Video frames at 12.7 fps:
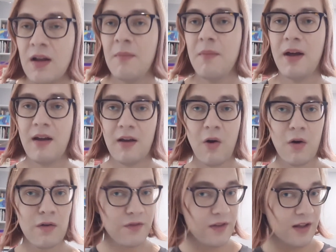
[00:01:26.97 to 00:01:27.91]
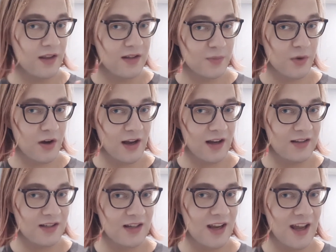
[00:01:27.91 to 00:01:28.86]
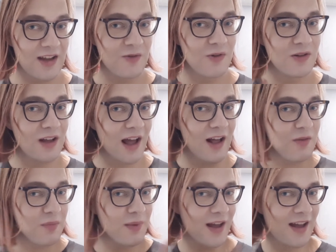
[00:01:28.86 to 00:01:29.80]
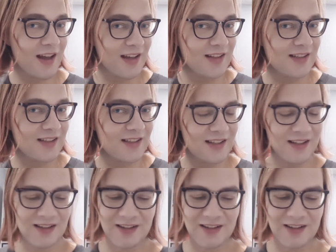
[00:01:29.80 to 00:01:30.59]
But hopefully this product today will help us.